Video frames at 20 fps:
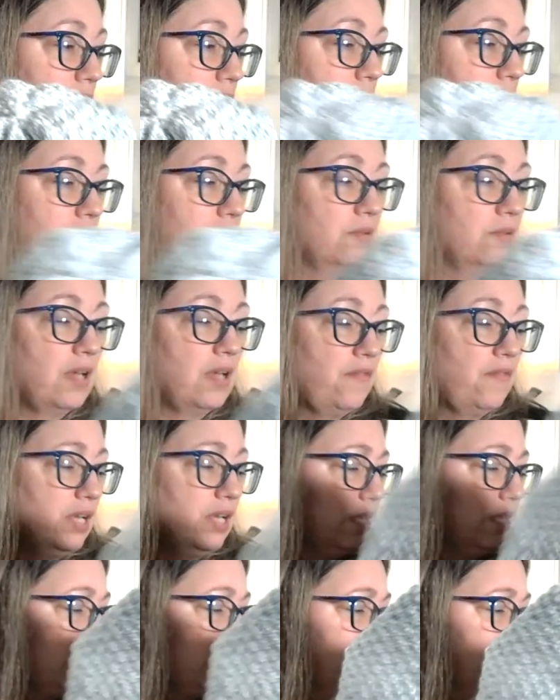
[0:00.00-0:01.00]
Don't have
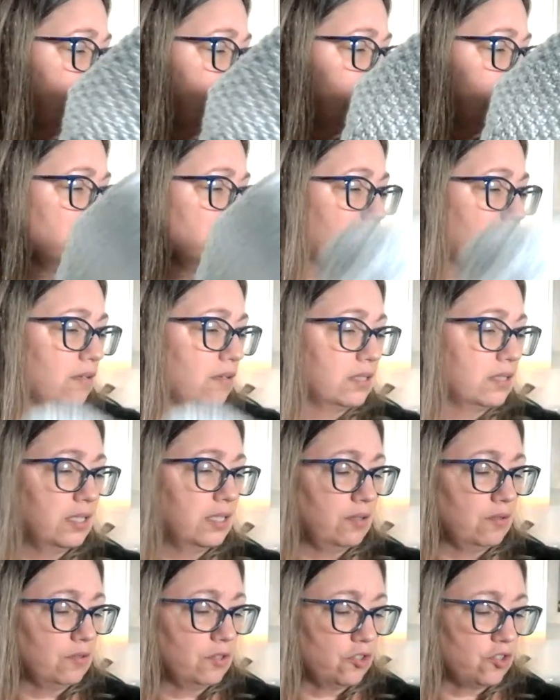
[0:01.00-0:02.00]
anything else
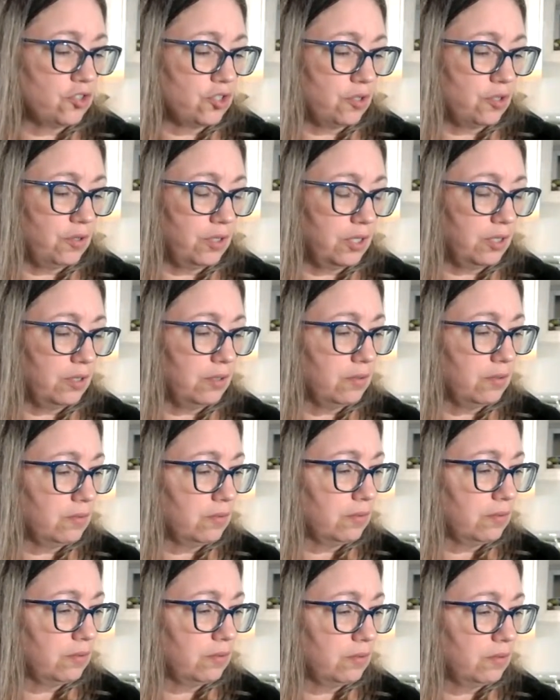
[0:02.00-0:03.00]
here to show you.
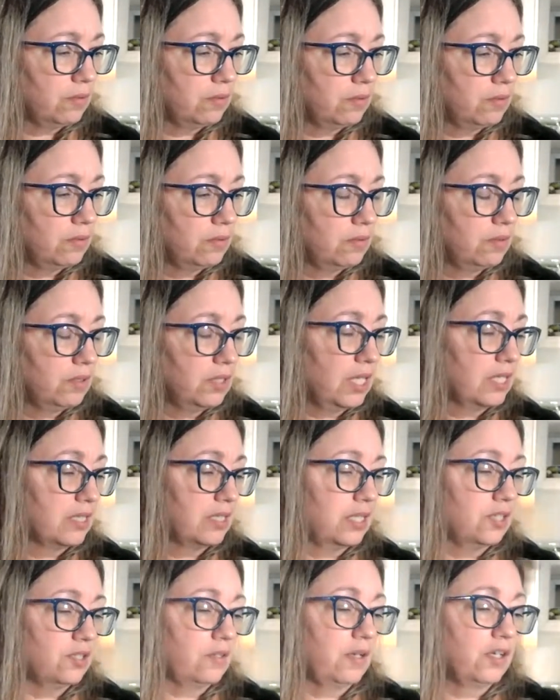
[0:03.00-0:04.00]
Yes, I
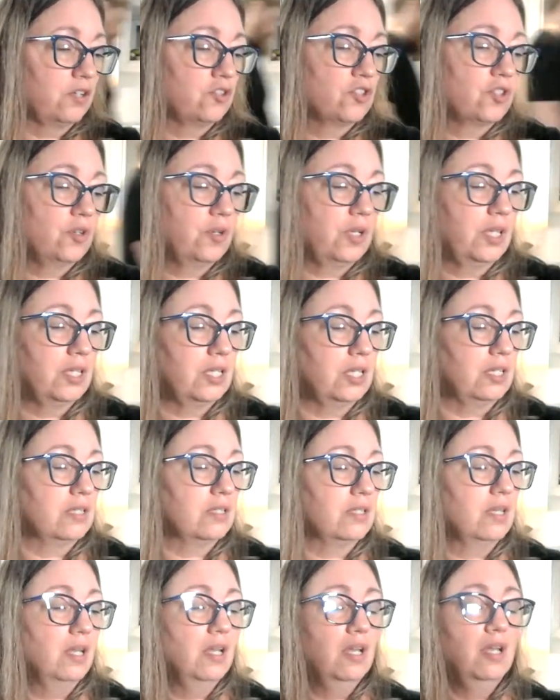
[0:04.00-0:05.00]
do. I can show you on this.
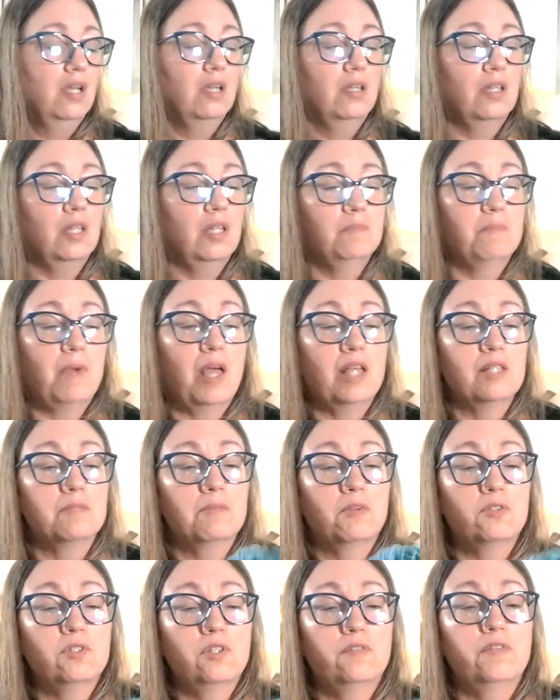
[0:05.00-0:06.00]
And as
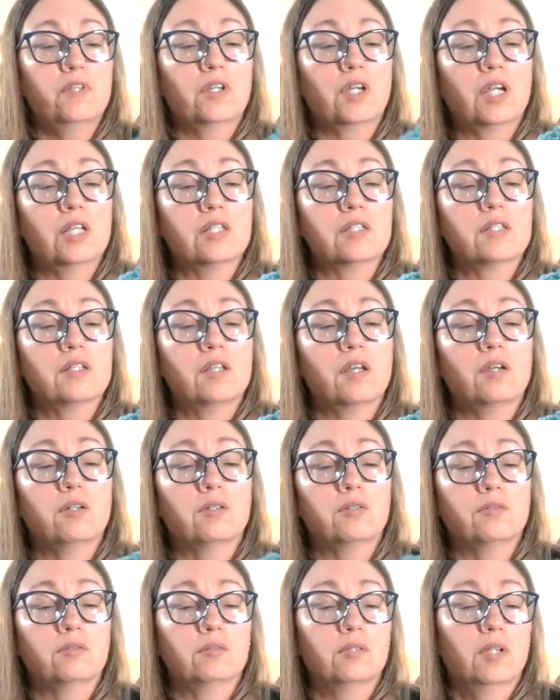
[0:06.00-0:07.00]
most of you guys
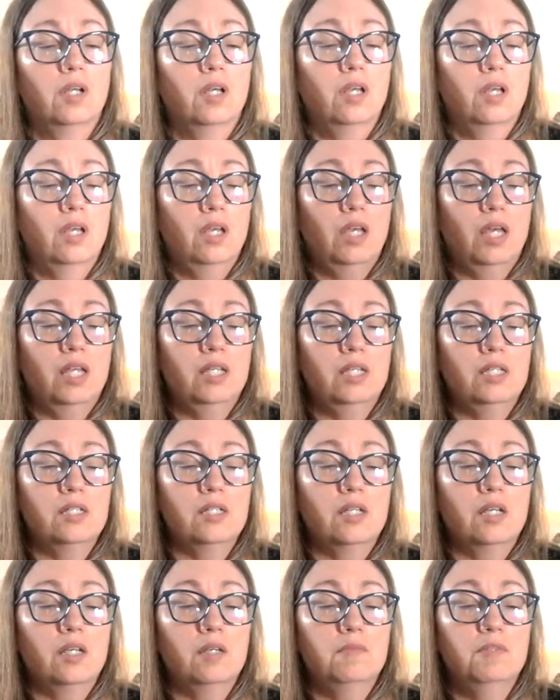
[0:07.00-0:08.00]
know,
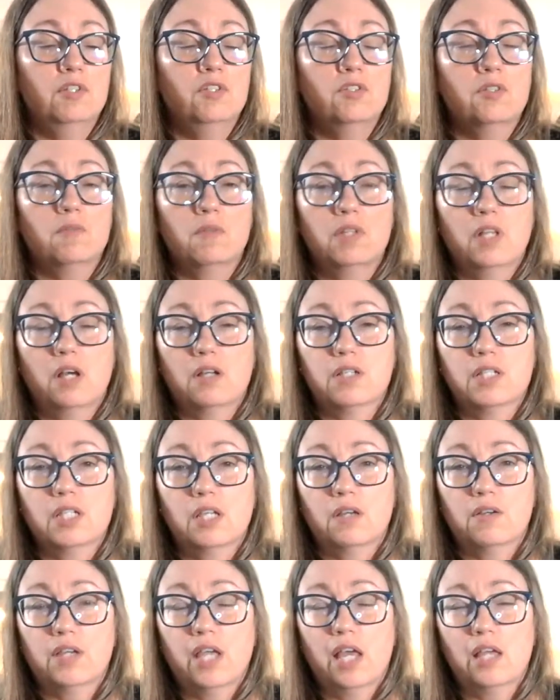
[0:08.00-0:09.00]
anytime you do a long
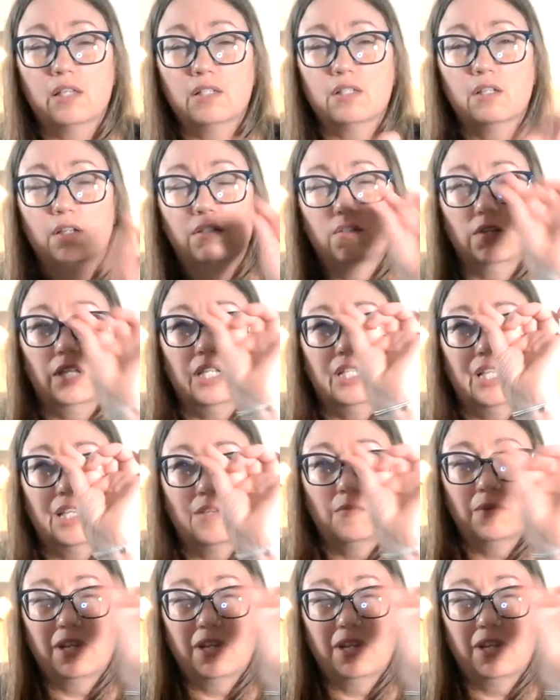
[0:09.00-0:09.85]
tail cast on, you get like what